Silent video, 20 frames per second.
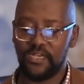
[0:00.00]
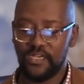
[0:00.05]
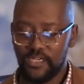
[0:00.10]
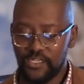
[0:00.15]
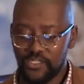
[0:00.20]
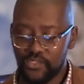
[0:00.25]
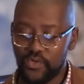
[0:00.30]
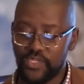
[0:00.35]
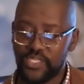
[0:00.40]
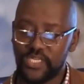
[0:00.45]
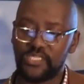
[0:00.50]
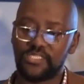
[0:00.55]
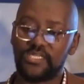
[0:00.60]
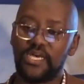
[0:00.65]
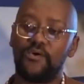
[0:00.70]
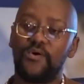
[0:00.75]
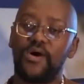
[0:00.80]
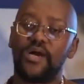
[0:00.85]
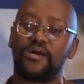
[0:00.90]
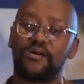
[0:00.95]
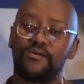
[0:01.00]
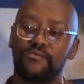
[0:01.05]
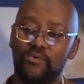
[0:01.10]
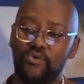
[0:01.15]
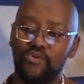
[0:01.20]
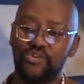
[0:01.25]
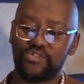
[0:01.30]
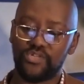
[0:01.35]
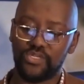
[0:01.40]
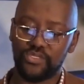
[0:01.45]
so does our
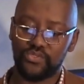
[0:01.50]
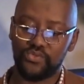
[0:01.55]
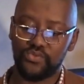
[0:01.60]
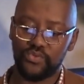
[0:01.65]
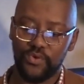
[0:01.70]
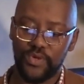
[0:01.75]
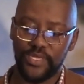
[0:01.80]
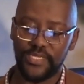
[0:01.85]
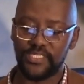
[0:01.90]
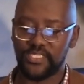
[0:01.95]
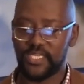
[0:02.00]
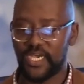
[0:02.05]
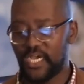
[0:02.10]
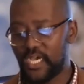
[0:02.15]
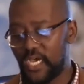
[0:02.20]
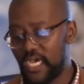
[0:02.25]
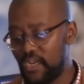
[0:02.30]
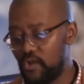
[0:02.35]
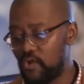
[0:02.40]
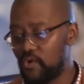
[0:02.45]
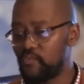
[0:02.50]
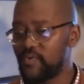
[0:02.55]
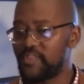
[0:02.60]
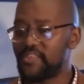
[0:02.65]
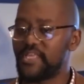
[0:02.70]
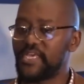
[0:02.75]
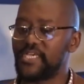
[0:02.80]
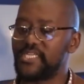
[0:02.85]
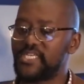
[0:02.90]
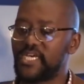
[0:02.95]
contrast to noise, along with
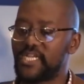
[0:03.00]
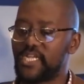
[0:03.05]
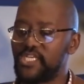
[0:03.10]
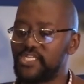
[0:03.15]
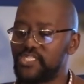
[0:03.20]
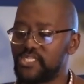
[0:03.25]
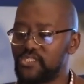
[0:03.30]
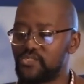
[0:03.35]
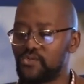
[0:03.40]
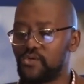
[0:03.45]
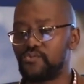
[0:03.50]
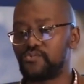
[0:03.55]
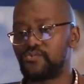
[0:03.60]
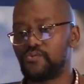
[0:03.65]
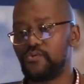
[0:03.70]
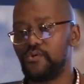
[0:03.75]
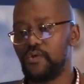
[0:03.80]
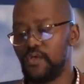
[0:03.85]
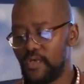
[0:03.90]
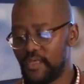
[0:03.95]
the iterations also,